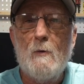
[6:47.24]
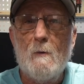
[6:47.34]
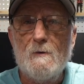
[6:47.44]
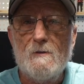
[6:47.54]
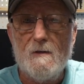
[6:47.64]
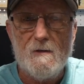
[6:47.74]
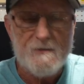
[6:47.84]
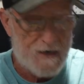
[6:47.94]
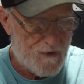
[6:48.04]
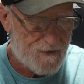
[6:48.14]
purpose of
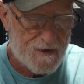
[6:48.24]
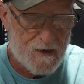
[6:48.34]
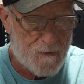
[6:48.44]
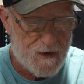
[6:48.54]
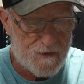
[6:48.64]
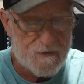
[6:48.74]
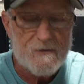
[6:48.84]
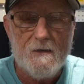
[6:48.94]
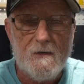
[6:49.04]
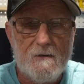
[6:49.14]
this. Everything about this
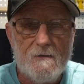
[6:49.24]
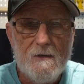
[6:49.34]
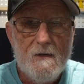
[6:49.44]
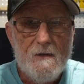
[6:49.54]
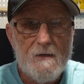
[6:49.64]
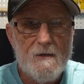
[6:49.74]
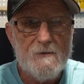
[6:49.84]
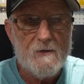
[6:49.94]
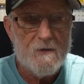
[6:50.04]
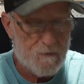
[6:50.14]
gun
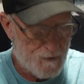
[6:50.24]
is going to